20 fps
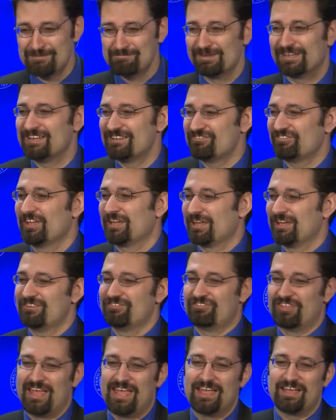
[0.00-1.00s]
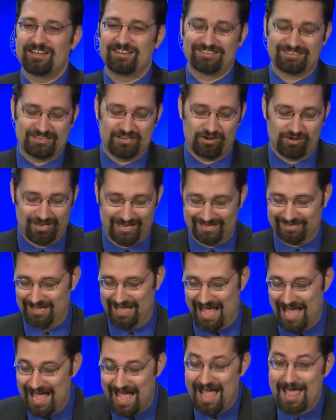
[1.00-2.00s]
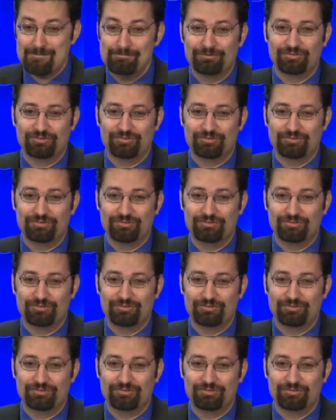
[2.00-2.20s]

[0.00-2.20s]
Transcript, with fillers: because they, you know, like, I